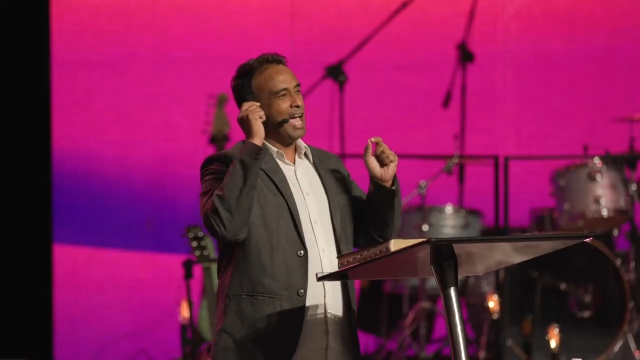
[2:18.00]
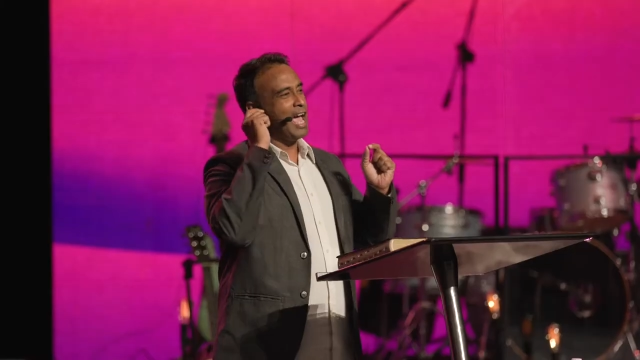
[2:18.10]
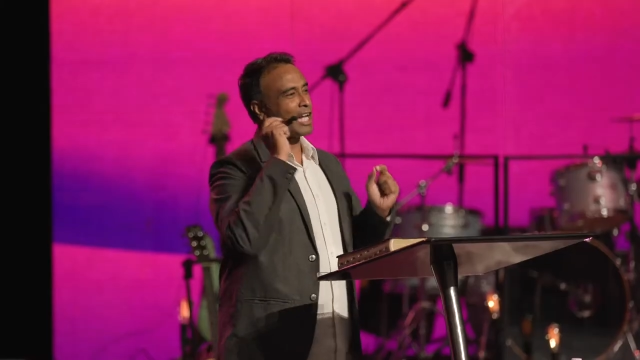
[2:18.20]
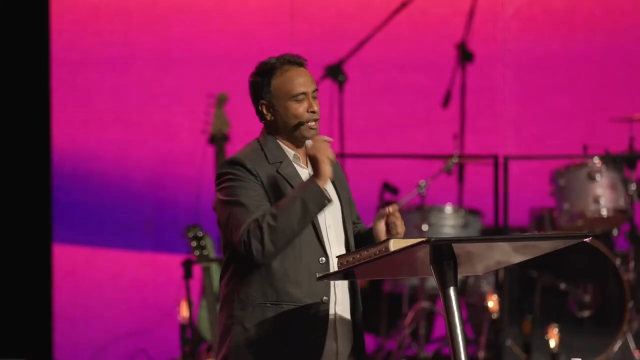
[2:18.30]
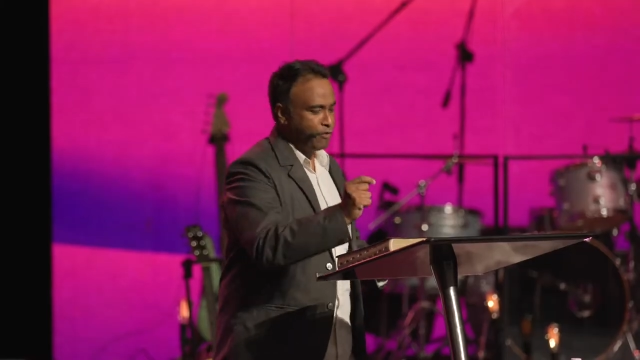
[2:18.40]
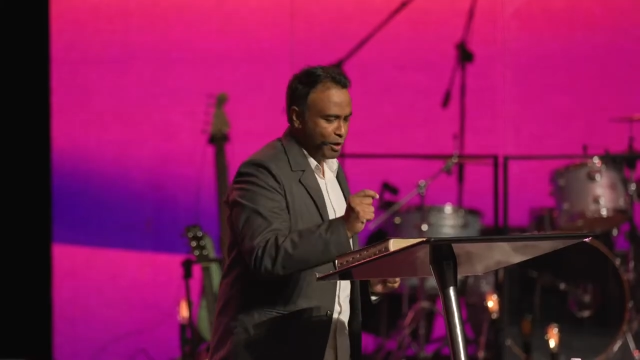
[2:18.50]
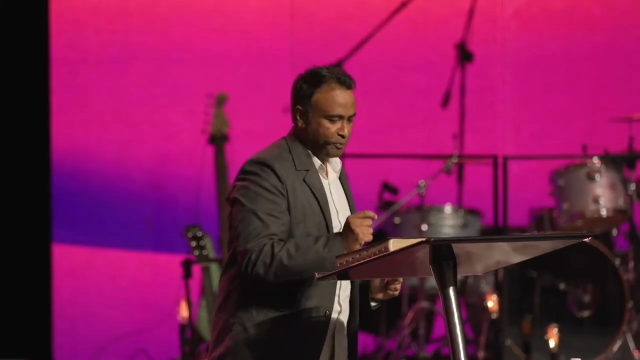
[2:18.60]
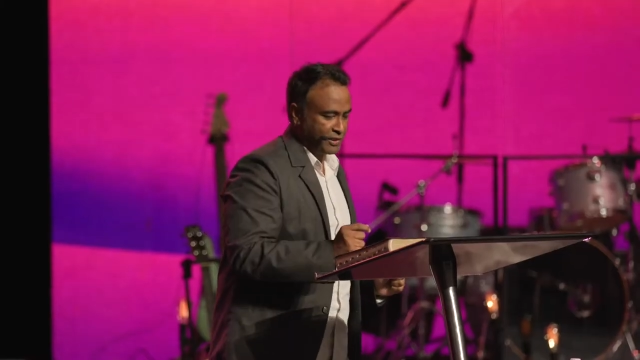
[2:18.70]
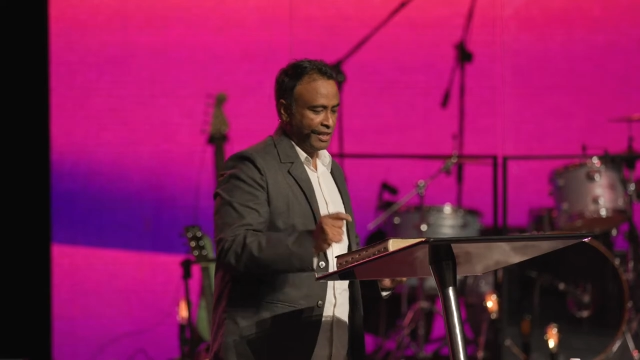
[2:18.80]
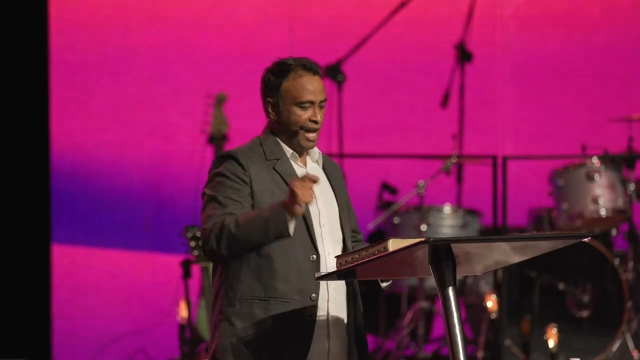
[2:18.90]

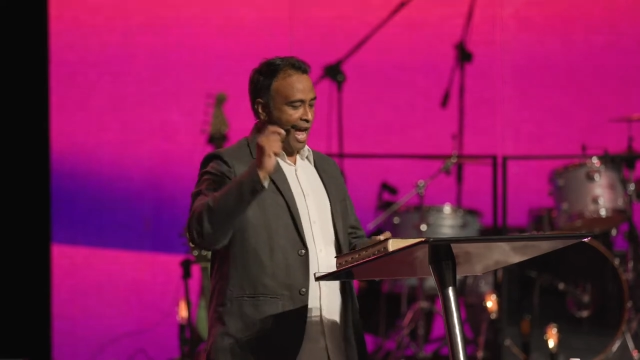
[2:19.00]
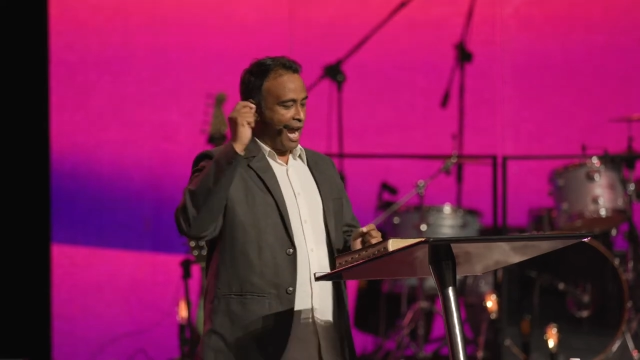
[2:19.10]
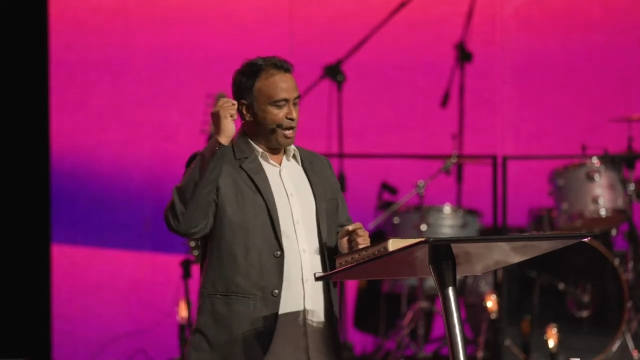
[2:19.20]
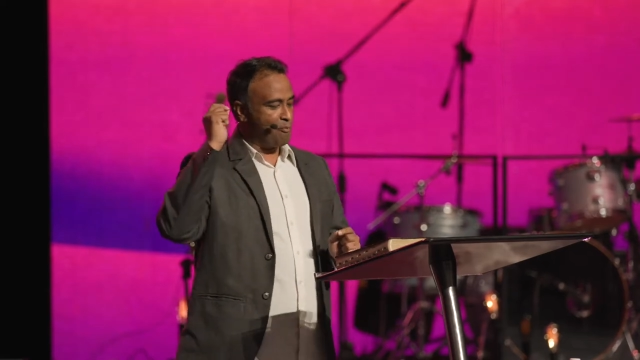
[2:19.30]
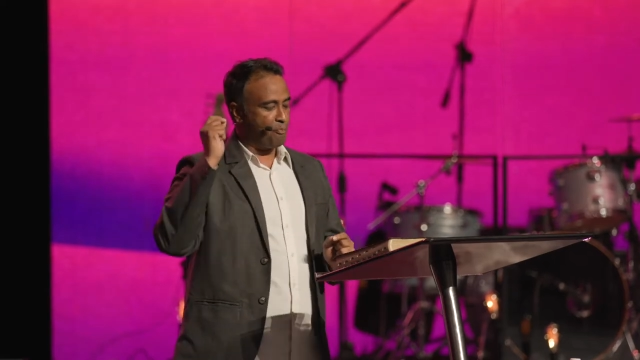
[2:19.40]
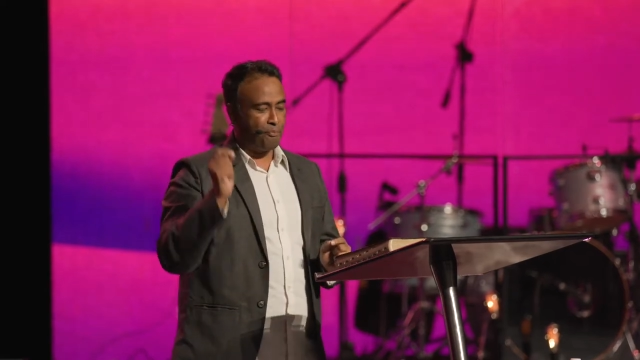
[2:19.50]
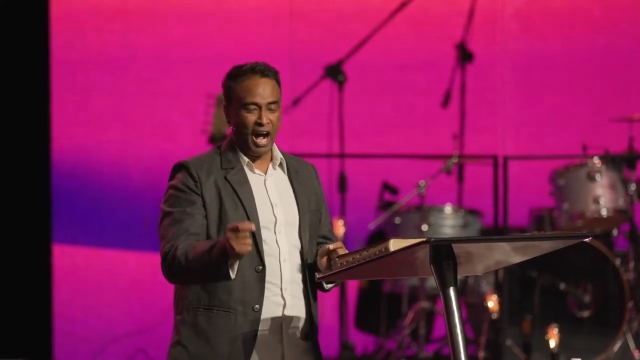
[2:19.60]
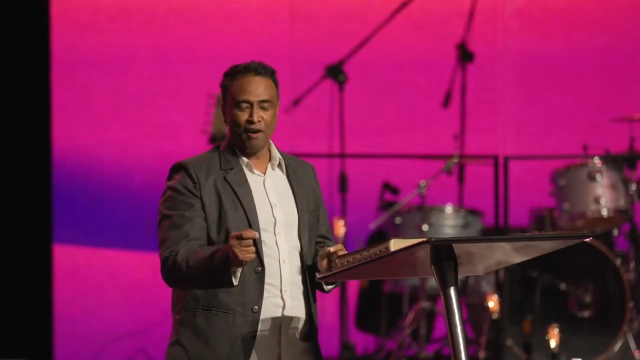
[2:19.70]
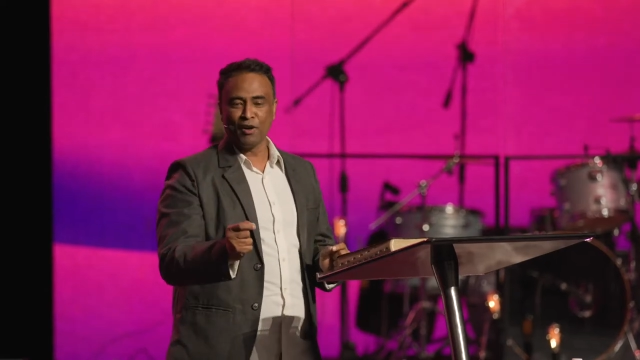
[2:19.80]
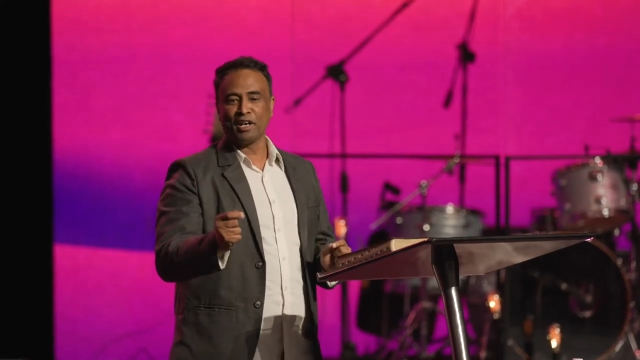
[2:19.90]
equipped, and
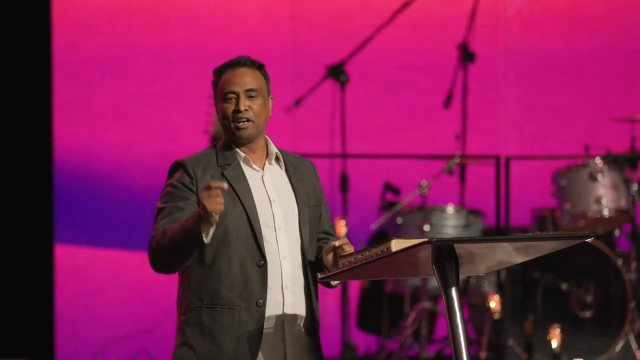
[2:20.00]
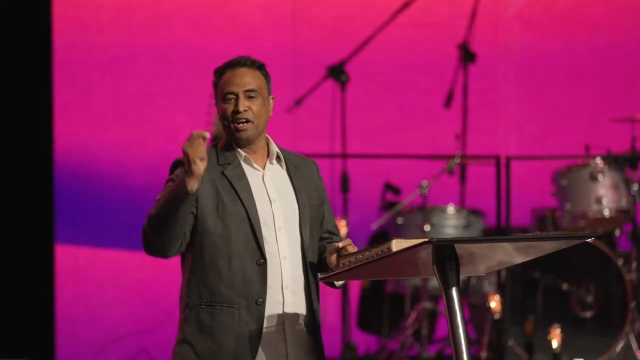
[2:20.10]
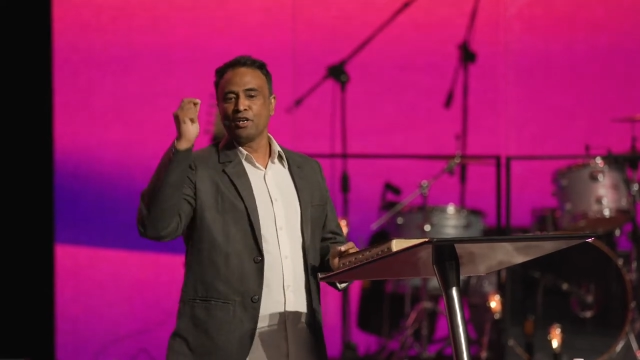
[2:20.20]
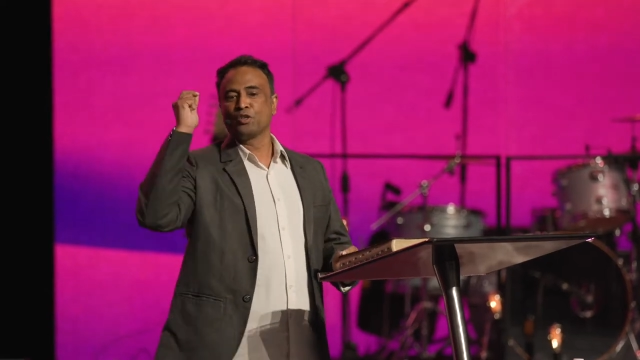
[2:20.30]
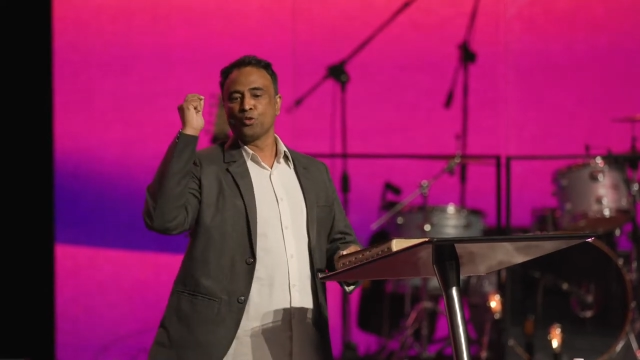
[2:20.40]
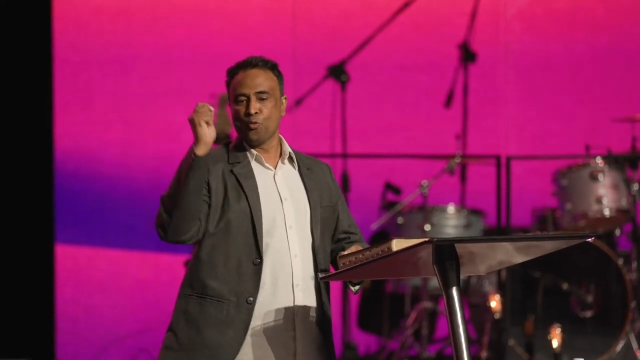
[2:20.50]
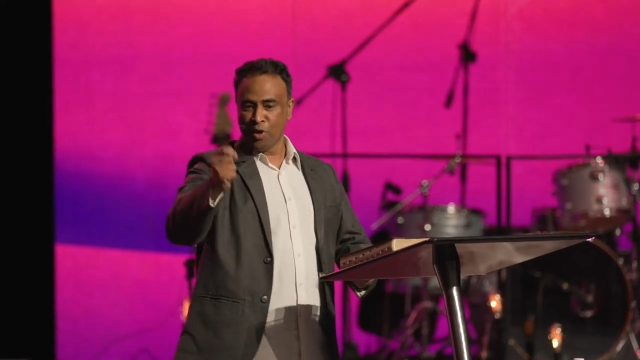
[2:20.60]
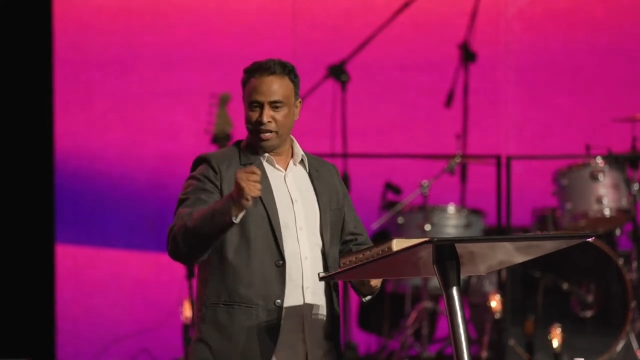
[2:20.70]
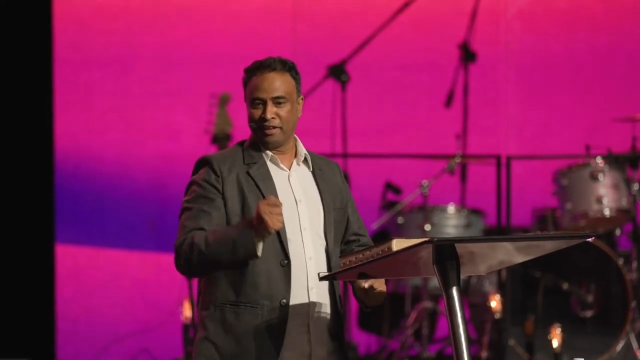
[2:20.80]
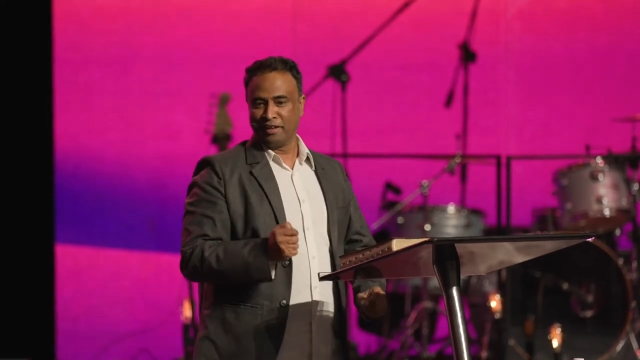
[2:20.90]
empowered to
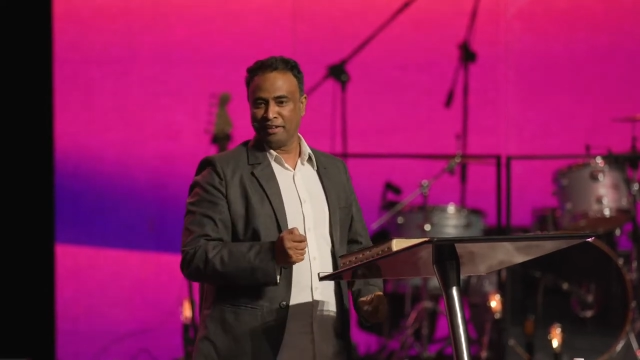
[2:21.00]
win. Amen.